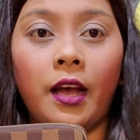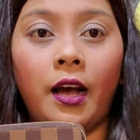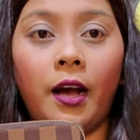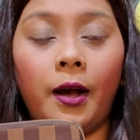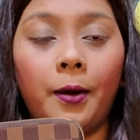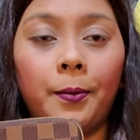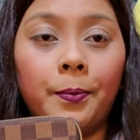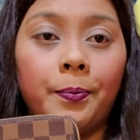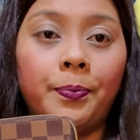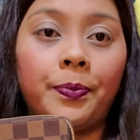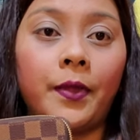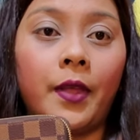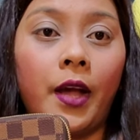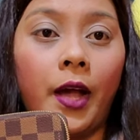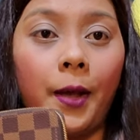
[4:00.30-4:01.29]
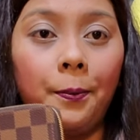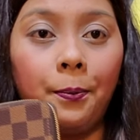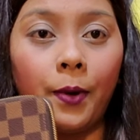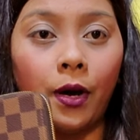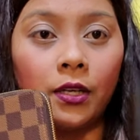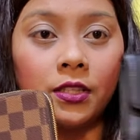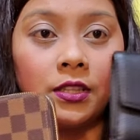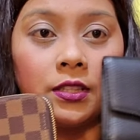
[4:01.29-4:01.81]
I
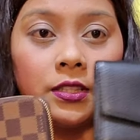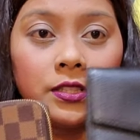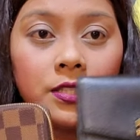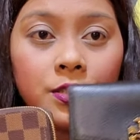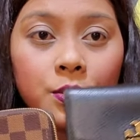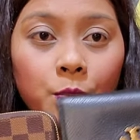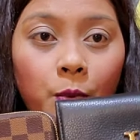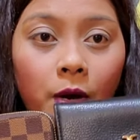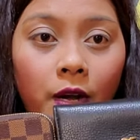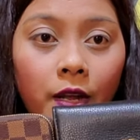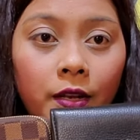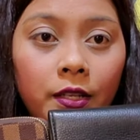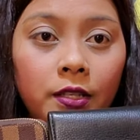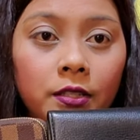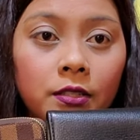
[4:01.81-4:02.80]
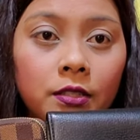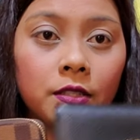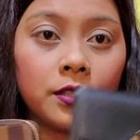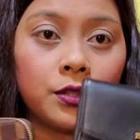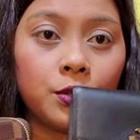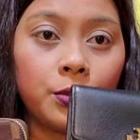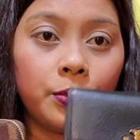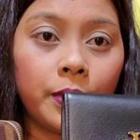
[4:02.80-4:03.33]
bought this one, the
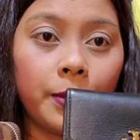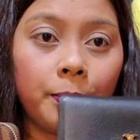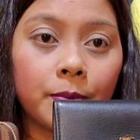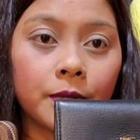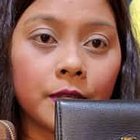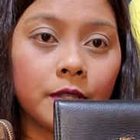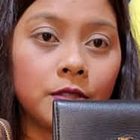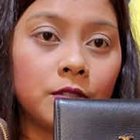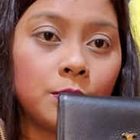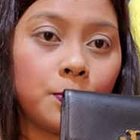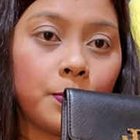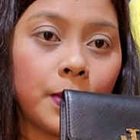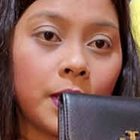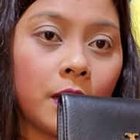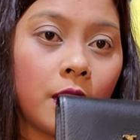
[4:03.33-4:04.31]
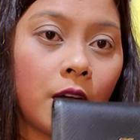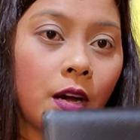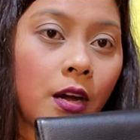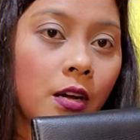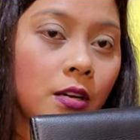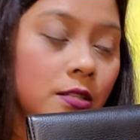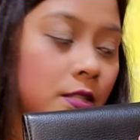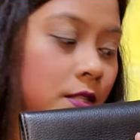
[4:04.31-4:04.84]
Tory Burch,
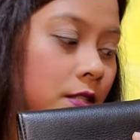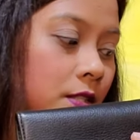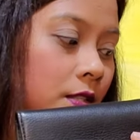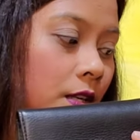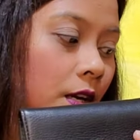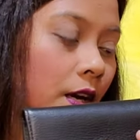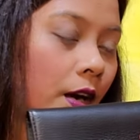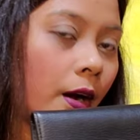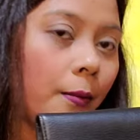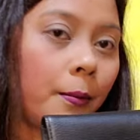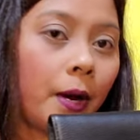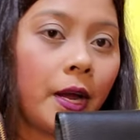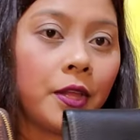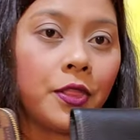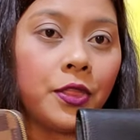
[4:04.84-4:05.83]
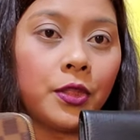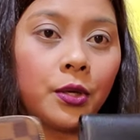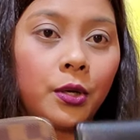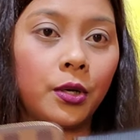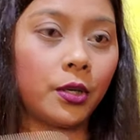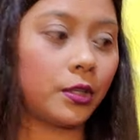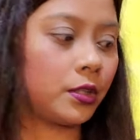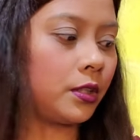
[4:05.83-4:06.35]
because I
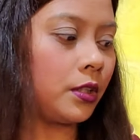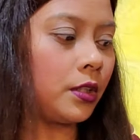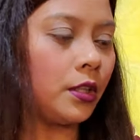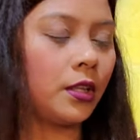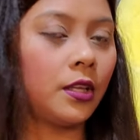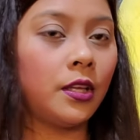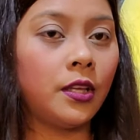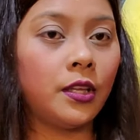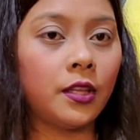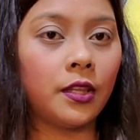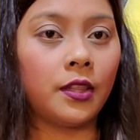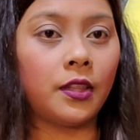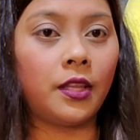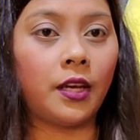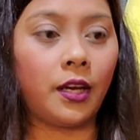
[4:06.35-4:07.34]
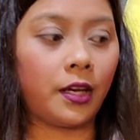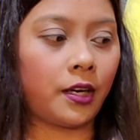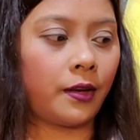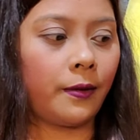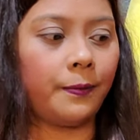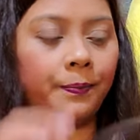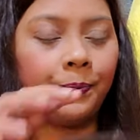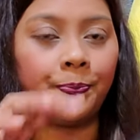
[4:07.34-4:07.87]
thought
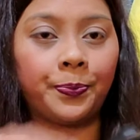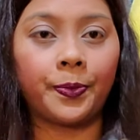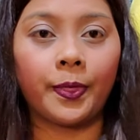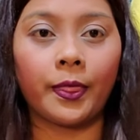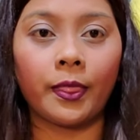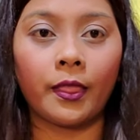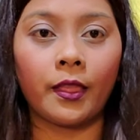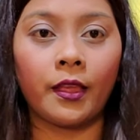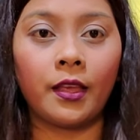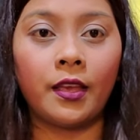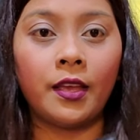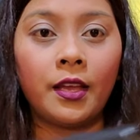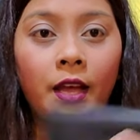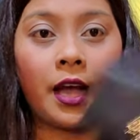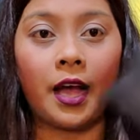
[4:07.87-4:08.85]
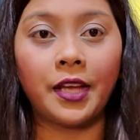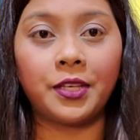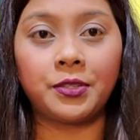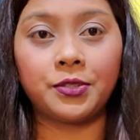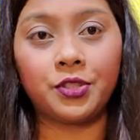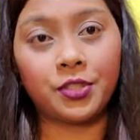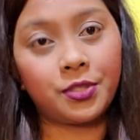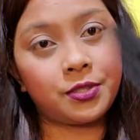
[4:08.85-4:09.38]
that I
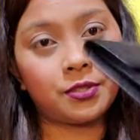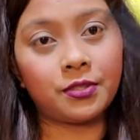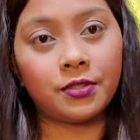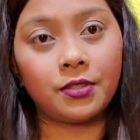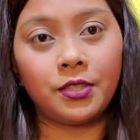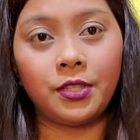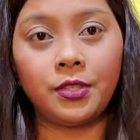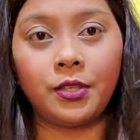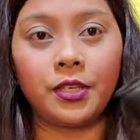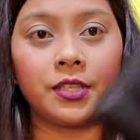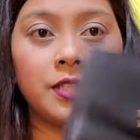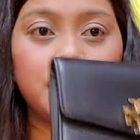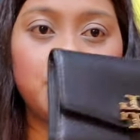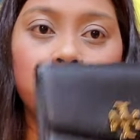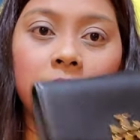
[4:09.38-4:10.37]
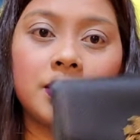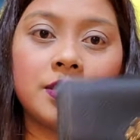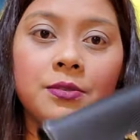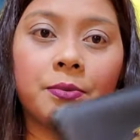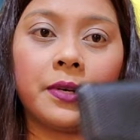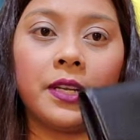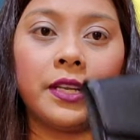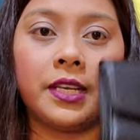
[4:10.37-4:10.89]
could just, you know, this one is
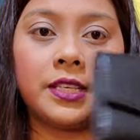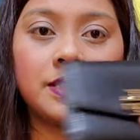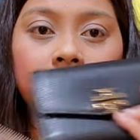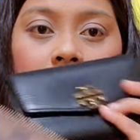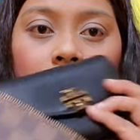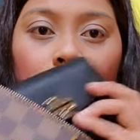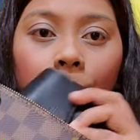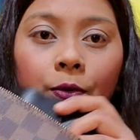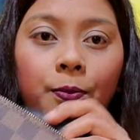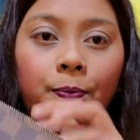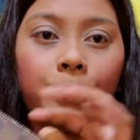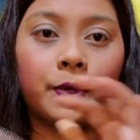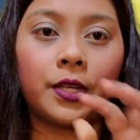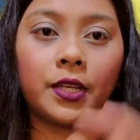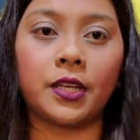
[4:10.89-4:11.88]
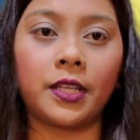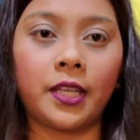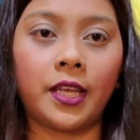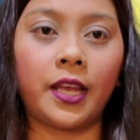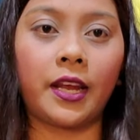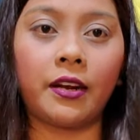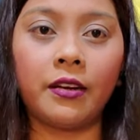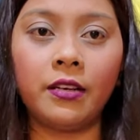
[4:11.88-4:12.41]
really easy to put it in
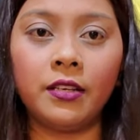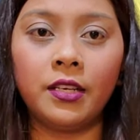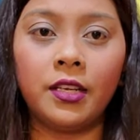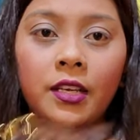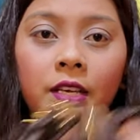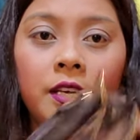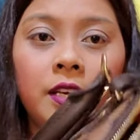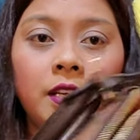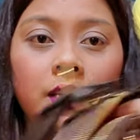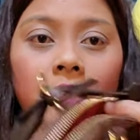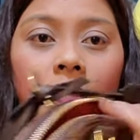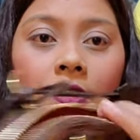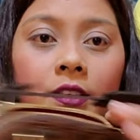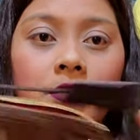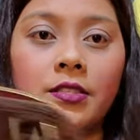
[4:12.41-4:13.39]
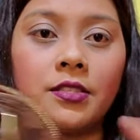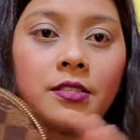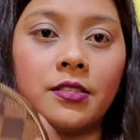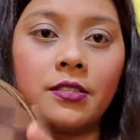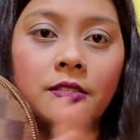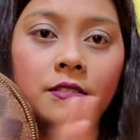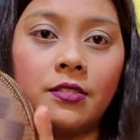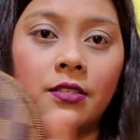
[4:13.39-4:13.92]
here, in this
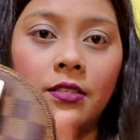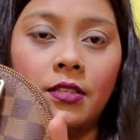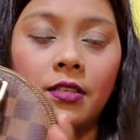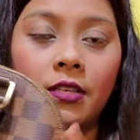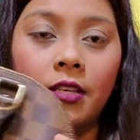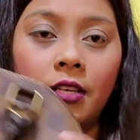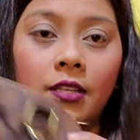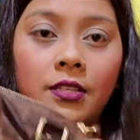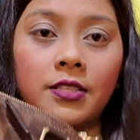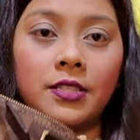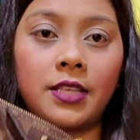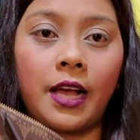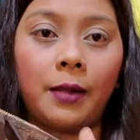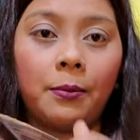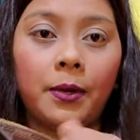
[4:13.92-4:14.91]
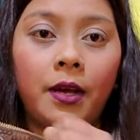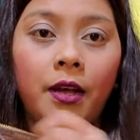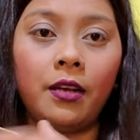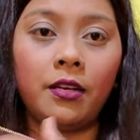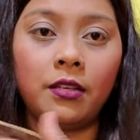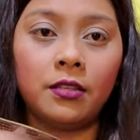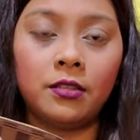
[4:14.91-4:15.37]
Alma,